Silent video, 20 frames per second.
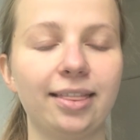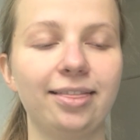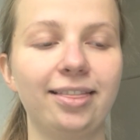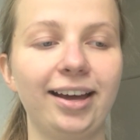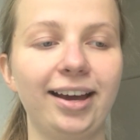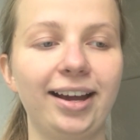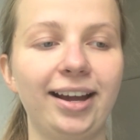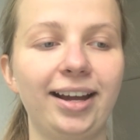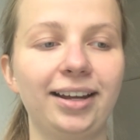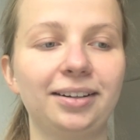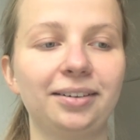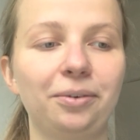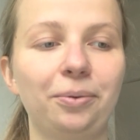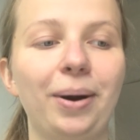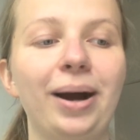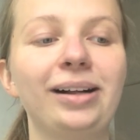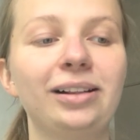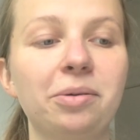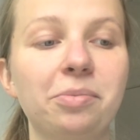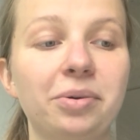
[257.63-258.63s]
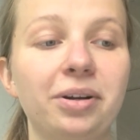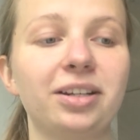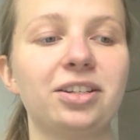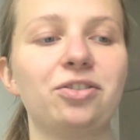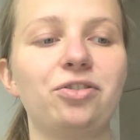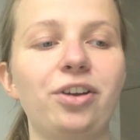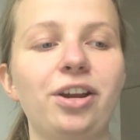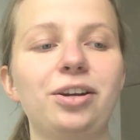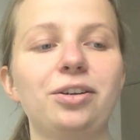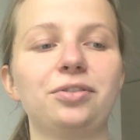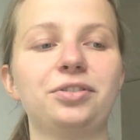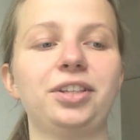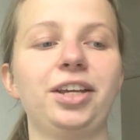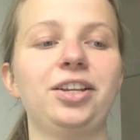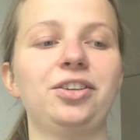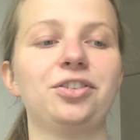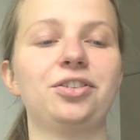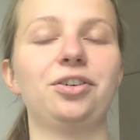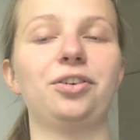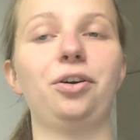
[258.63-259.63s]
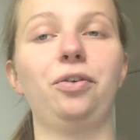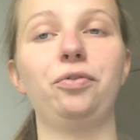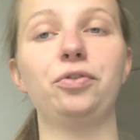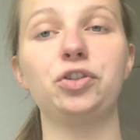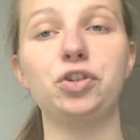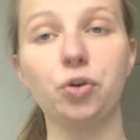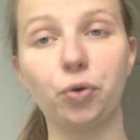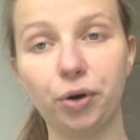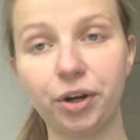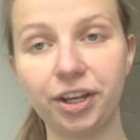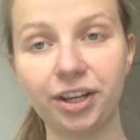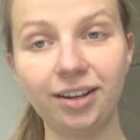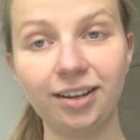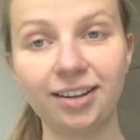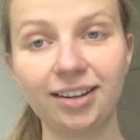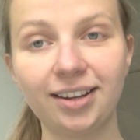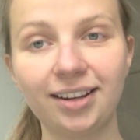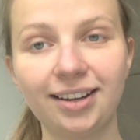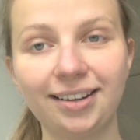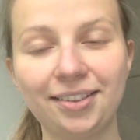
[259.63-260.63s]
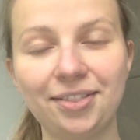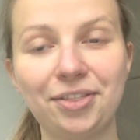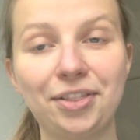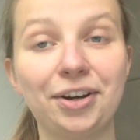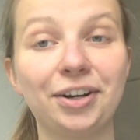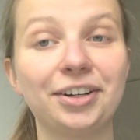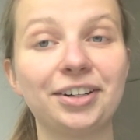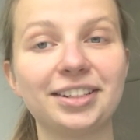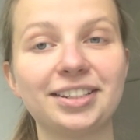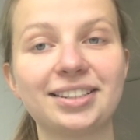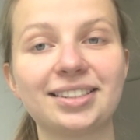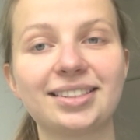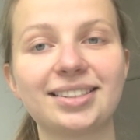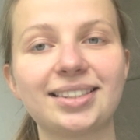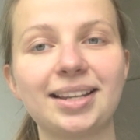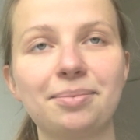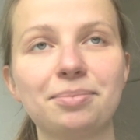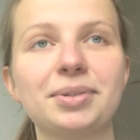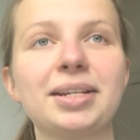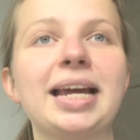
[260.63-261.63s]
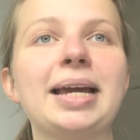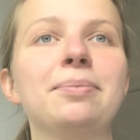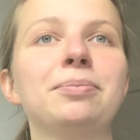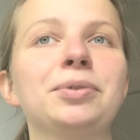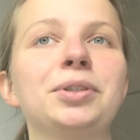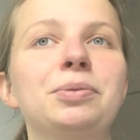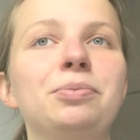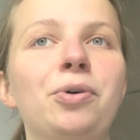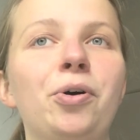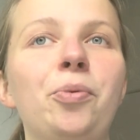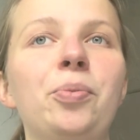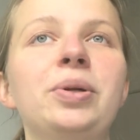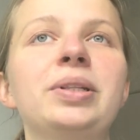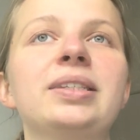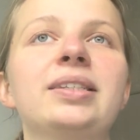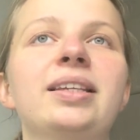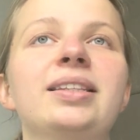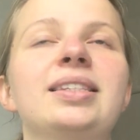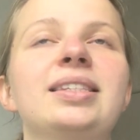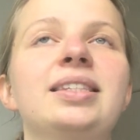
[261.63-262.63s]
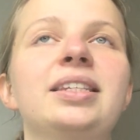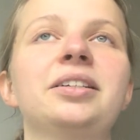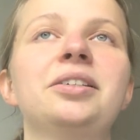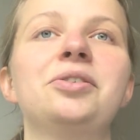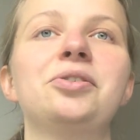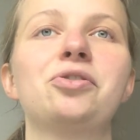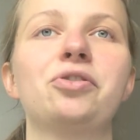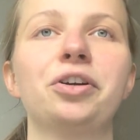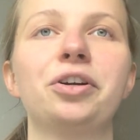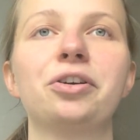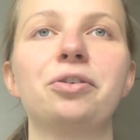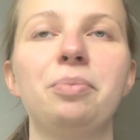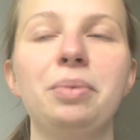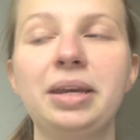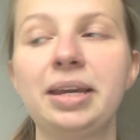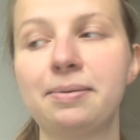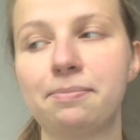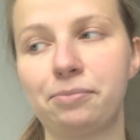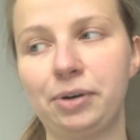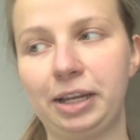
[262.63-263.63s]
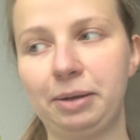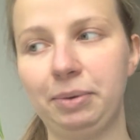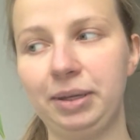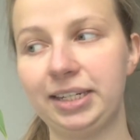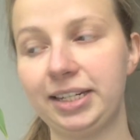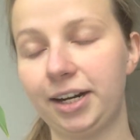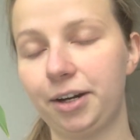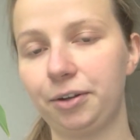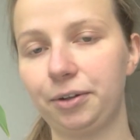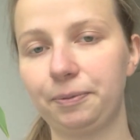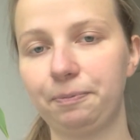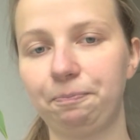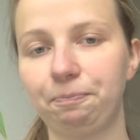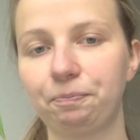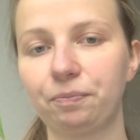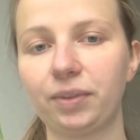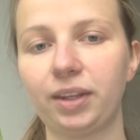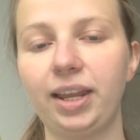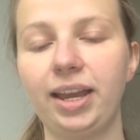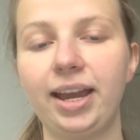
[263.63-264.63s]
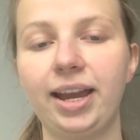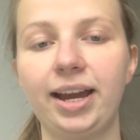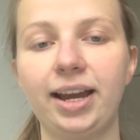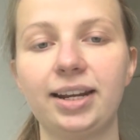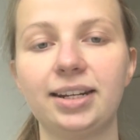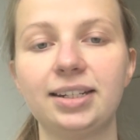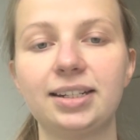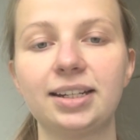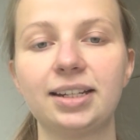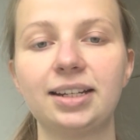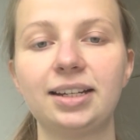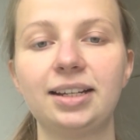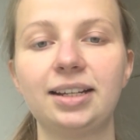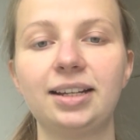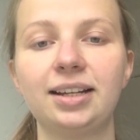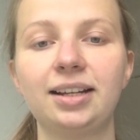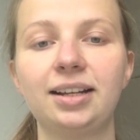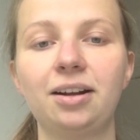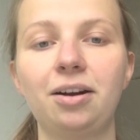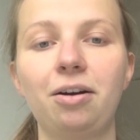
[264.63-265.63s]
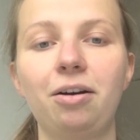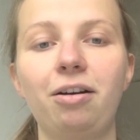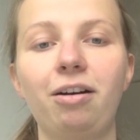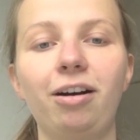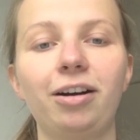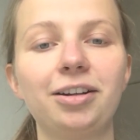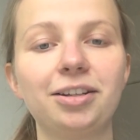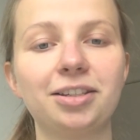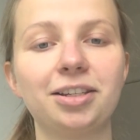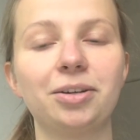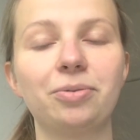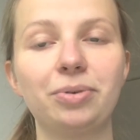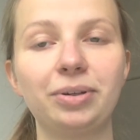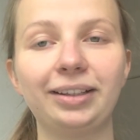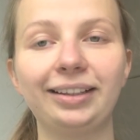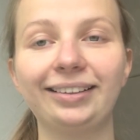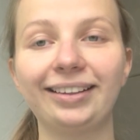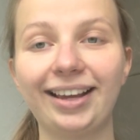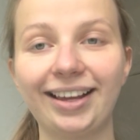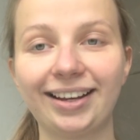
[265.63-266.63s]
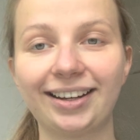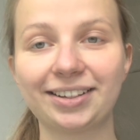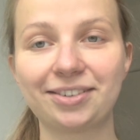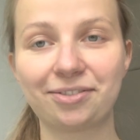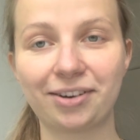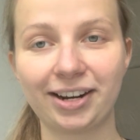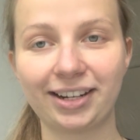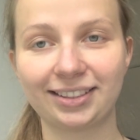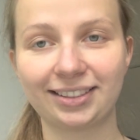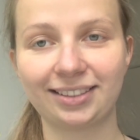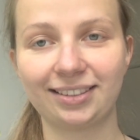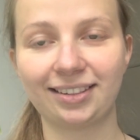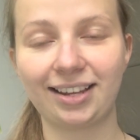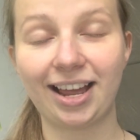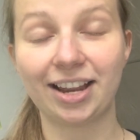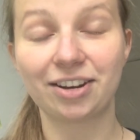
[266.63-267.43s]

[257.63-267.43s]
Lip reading: that while I'm on a train of such of joy, there are sometimes moments that still trigger me and bring me down. And honestly, really like attracts